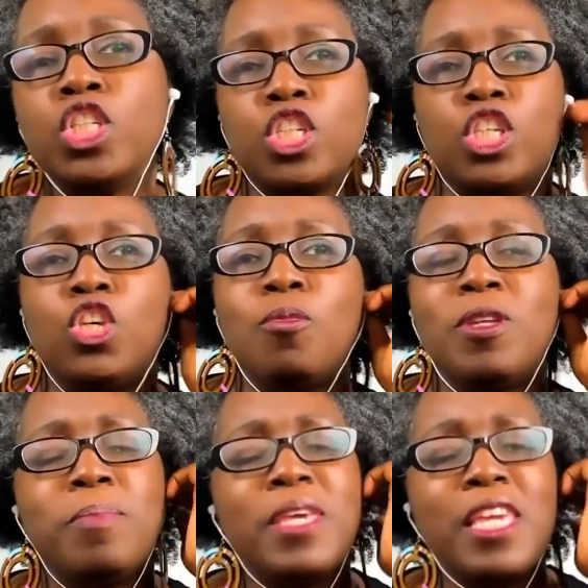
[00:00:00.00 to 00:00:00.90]
human
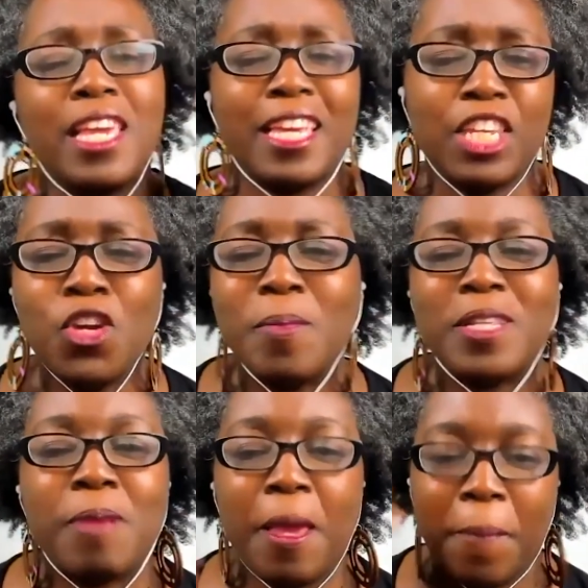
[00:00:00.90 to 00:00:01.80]
being and humans
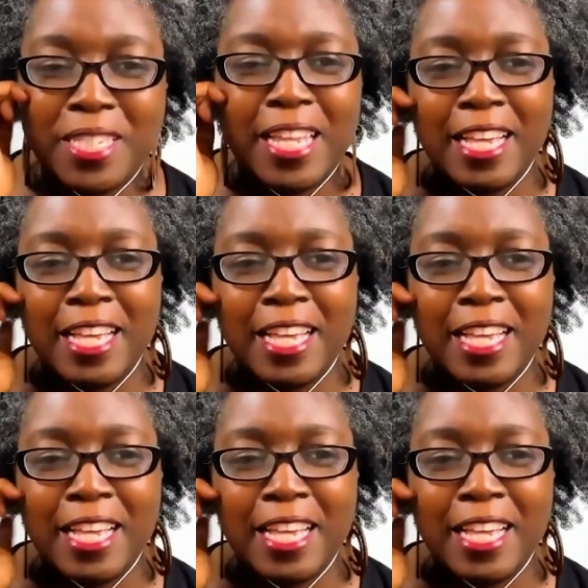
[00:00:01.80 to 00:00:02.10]
make mistakes.